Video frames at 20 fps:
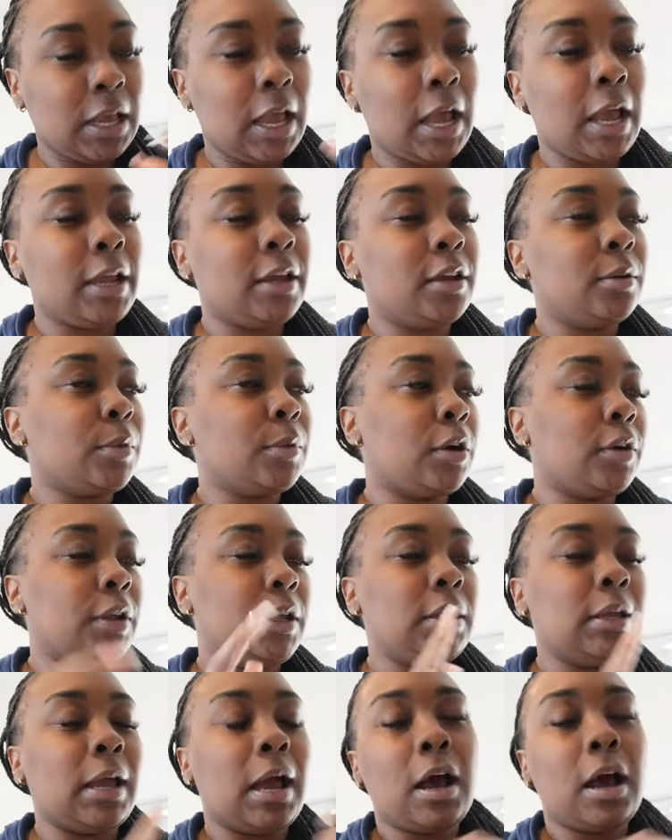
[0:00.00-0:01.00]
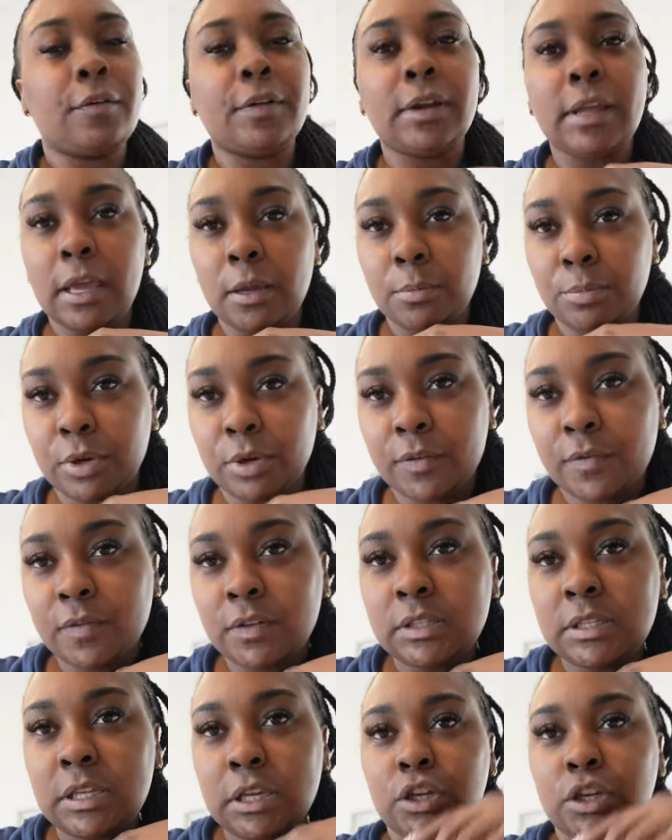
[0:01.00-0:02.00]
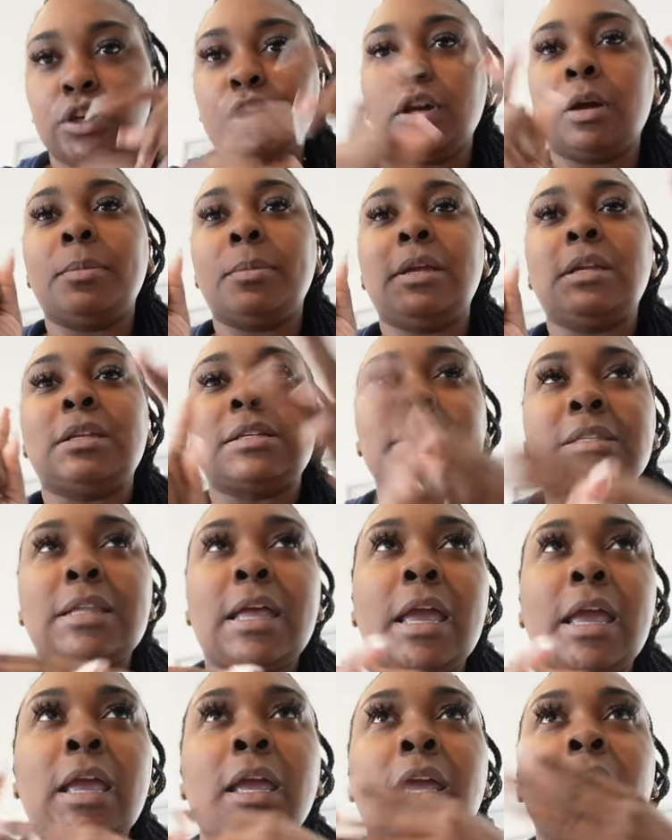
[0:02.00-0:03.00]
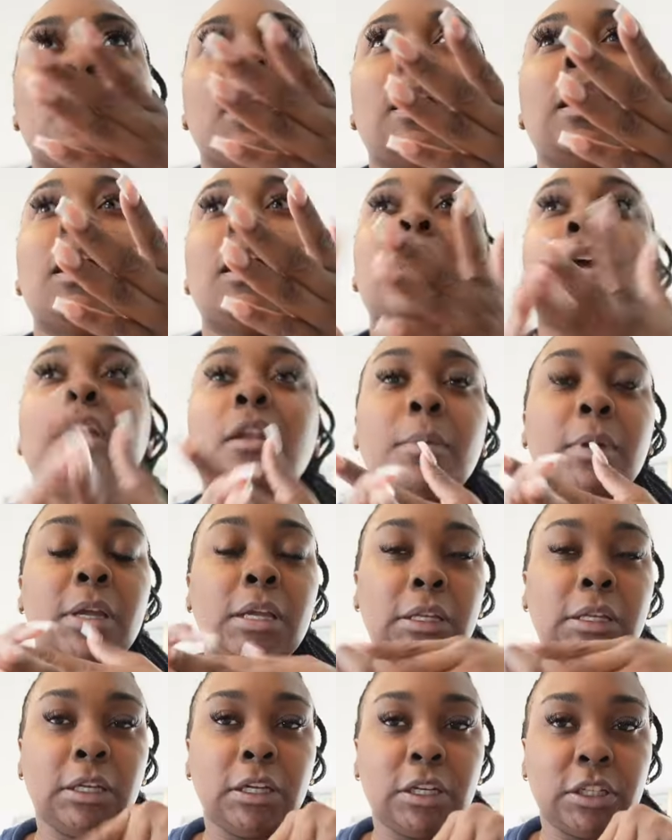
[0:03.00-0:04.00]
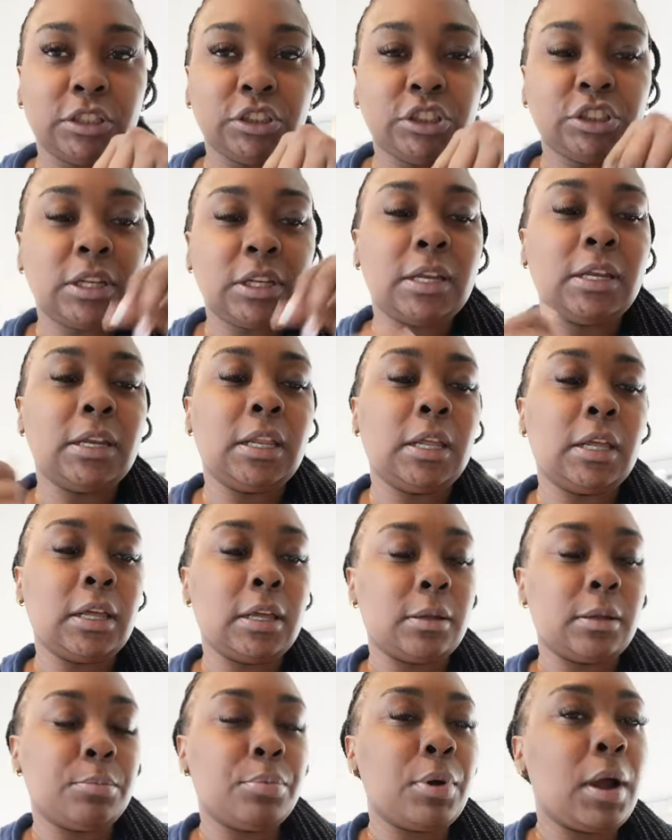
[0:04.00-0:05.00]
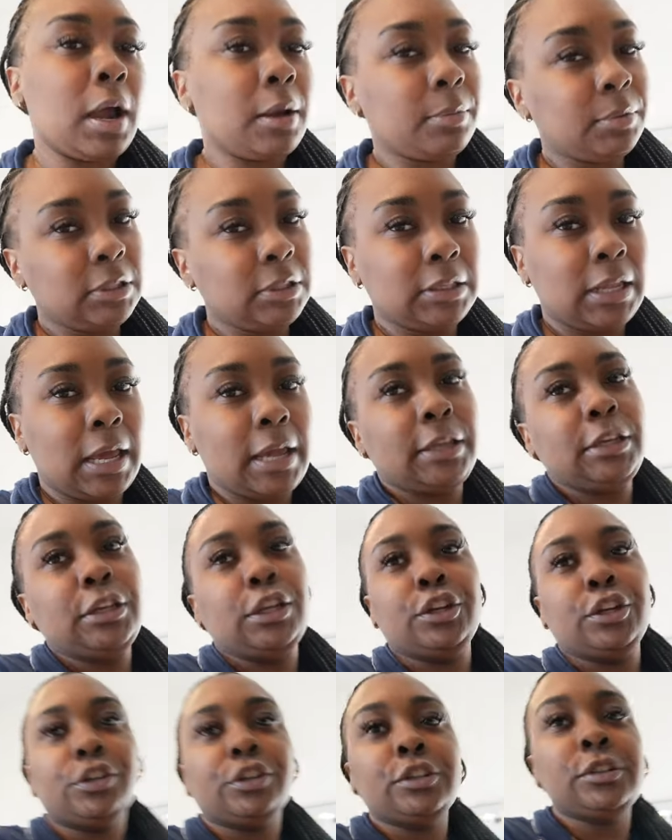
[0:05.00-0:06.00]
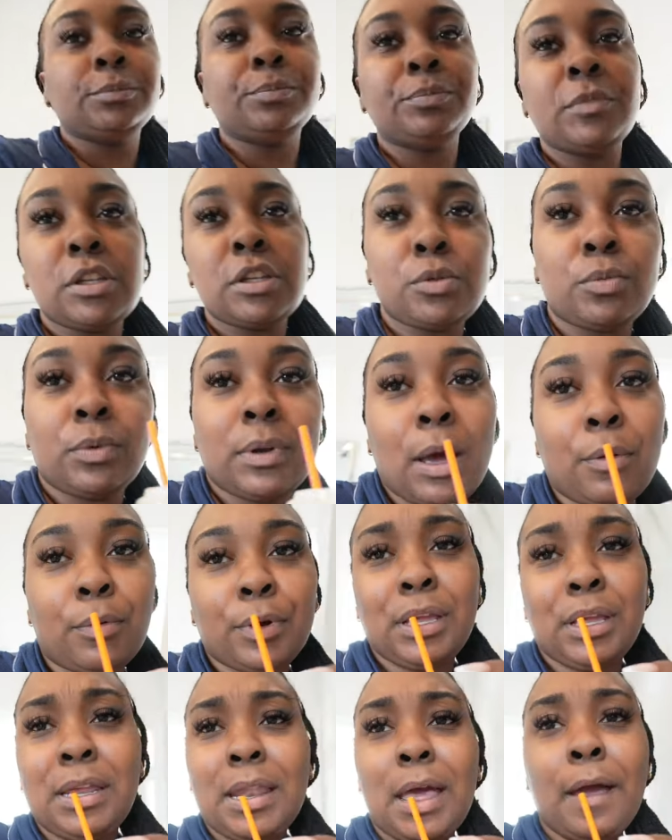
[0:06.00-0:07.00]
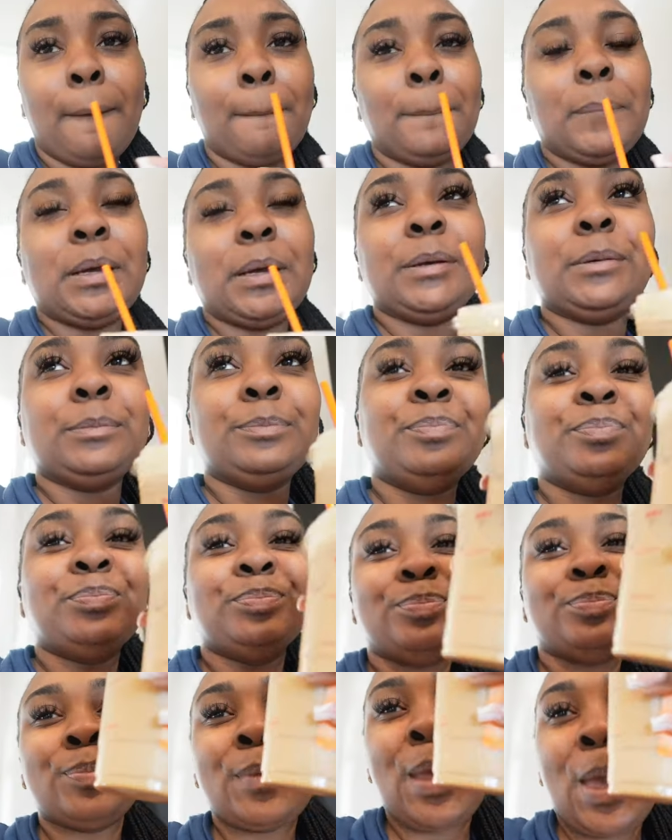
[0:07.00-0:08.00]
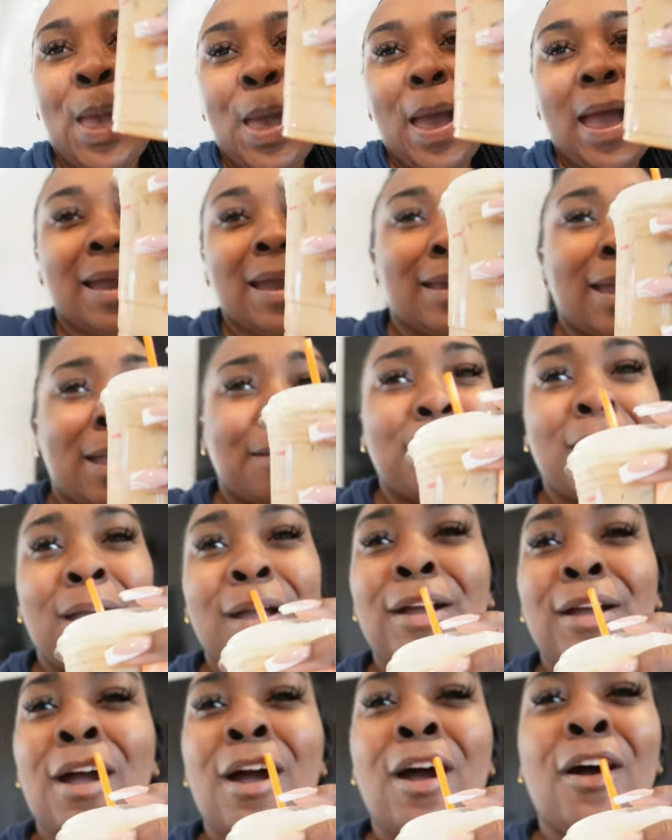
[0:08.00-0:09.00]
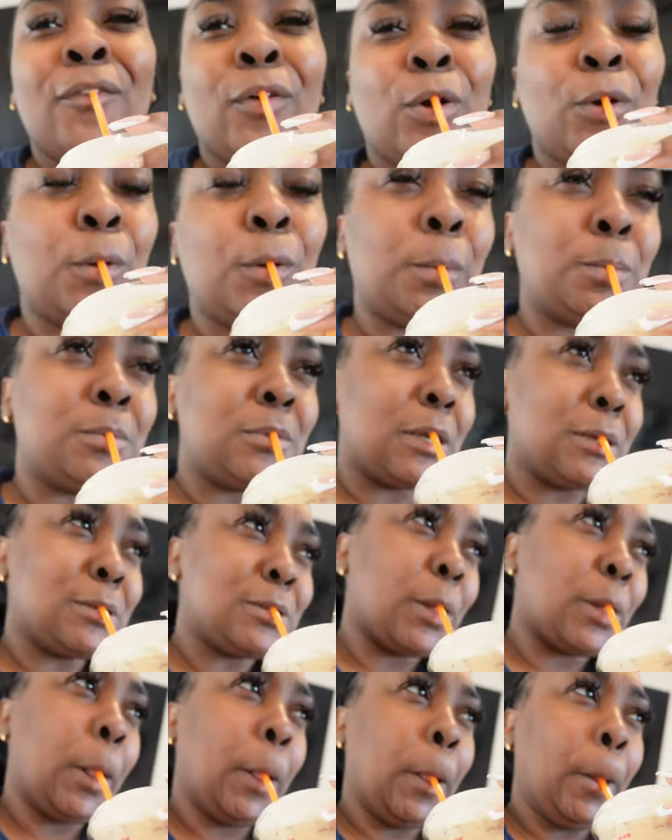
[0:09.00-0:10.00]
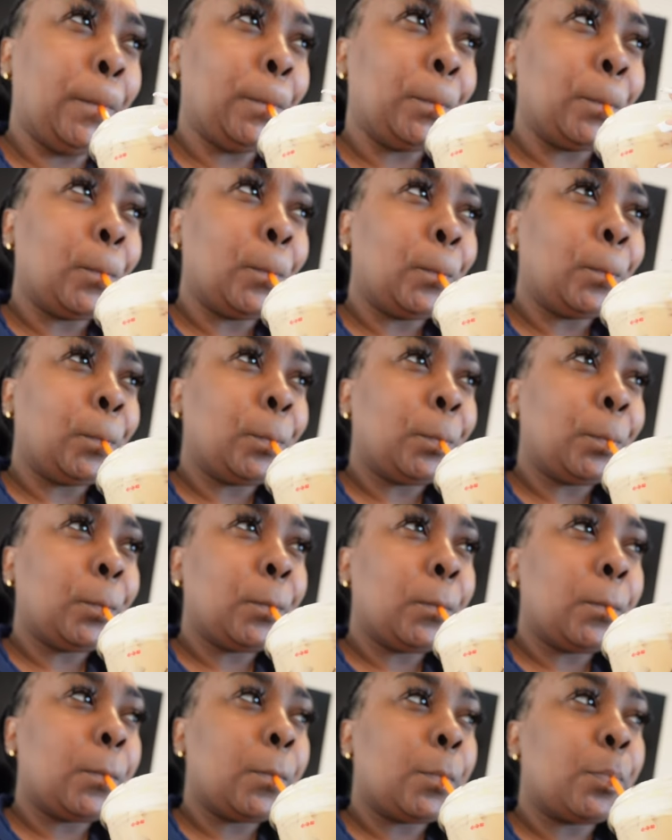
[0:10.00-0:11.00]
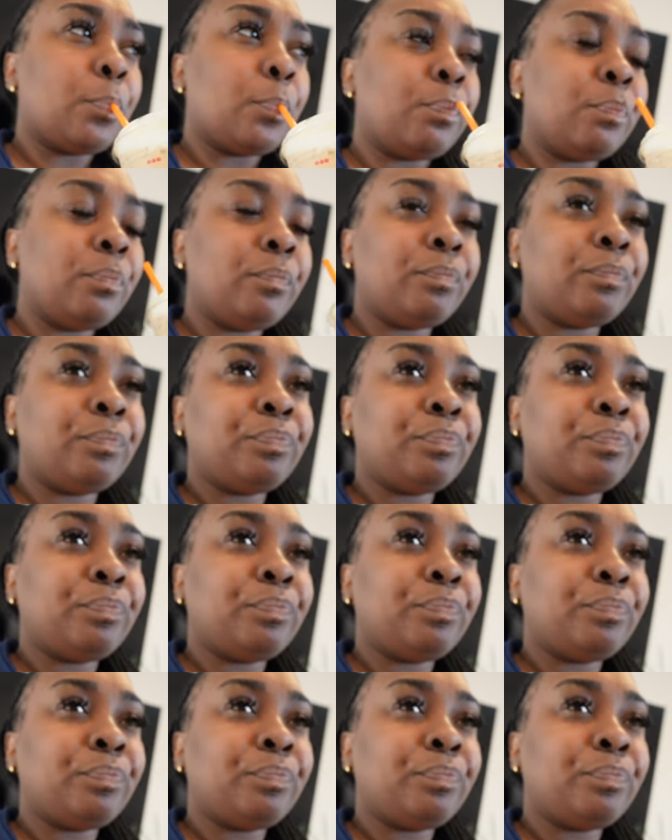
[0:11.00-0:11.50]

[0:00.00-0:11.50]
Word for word: I am going to eat. I already ate breakfast here. I'm going to eat a snack. And I'm going to eat lunch. And then probably like dinner is what I will eat out. But I got my coffee. Oh, let me taste it. Mm.